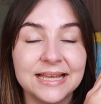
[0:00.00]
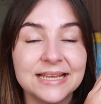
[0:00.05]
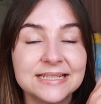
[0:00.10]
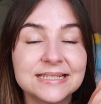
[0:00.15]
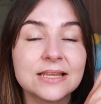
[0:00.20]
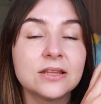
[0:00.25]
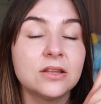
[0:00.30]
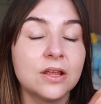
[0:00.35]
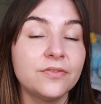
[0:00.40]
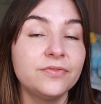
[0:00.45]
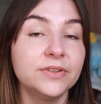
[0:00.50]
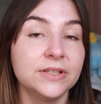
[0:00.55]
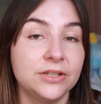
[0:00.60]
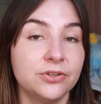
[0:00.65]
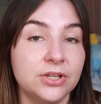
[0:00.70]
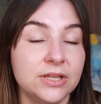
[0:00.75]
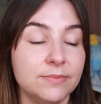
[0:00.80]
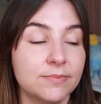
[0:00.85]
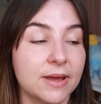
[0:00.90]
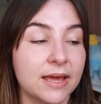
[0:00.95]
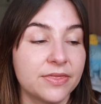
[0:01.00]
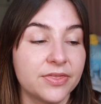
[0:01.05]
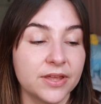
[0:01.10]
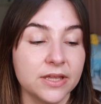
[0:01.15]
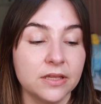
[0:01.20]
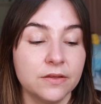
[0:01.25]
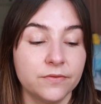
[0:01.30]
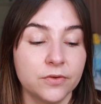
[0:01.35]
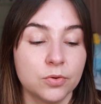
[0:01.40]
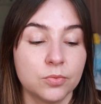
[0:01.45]
It is a lovely cream. I
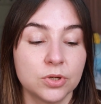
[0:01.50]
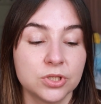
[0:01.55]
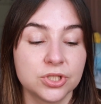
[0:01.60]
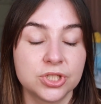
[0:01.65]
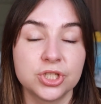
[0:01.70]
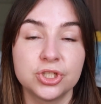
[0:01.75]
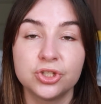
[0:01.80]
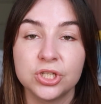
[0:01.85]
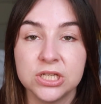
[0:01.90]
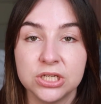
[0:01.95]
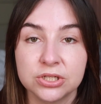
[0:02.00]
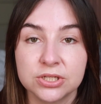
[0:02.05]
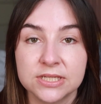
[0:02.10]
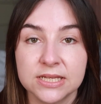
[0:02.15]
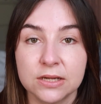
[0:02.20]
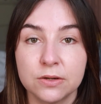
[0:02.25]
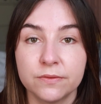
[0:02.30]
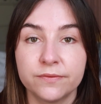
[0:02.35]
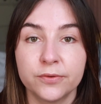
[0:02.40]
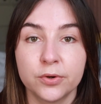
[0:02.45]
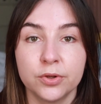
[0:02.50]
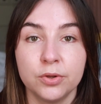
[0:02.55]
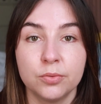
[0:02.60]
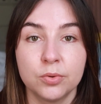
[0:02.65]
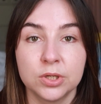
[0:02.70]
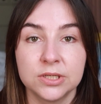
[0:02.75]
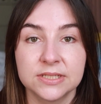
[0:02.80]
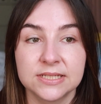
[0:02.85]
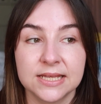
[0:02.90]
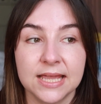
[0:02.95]
think if you're wanting to treat yourself, or you
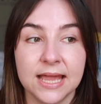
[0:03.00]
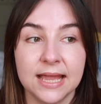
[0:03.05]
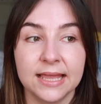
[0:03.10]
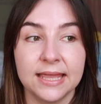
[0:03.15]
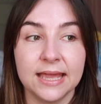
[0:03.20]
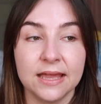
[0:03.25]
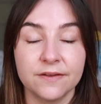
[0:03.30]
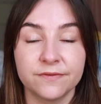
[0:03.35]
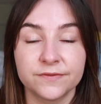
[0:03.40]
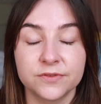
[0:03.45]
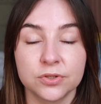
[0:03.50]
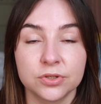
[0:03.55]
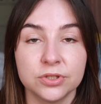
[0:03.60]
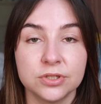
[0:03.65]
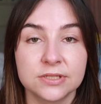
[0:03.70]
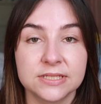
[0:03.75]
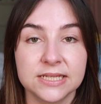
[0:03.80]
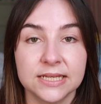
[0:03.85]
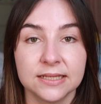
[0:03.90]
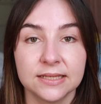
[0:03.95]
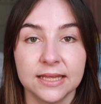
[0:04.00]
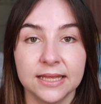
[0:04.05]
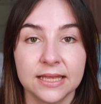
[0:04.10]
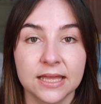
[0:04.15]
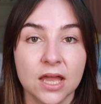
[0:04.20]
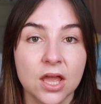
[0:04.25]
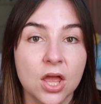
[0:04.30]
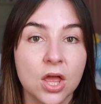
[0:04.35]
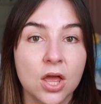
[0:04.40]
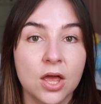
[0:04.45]
want to get a gift, or you're saying
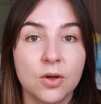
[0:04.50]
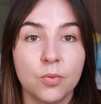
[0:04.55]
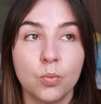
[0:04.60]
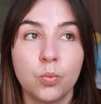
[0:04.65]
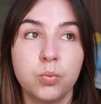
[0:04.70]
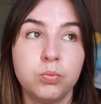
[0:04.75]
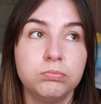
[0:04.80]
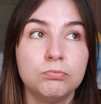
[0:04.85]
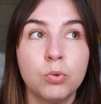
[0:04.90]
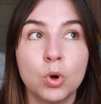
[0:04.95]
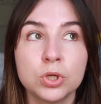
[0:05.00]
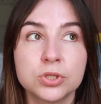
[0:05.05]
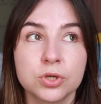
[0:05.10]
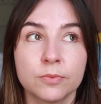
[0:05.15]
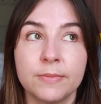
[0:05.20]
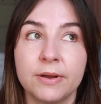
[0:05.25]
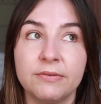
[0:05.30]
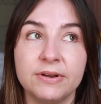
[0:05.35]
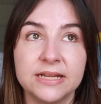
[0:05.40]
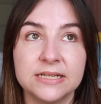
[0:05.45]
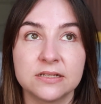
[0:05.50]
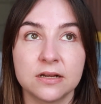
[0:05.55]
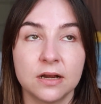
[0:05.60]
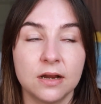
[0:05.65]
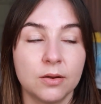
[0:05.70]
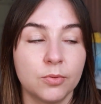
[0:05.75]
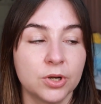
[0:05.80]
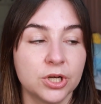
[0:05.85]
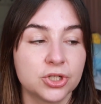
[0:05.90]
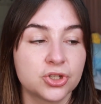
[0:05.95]
like, what's on my
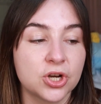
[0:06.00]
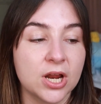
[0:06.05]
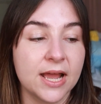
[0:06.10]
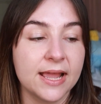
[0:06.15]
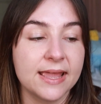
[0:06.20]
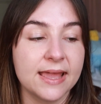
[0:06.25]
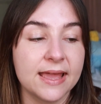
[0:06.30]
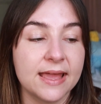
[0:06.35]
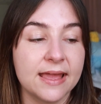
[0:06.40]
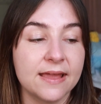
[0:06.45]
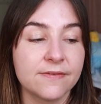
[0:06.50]
radar, I want to try it.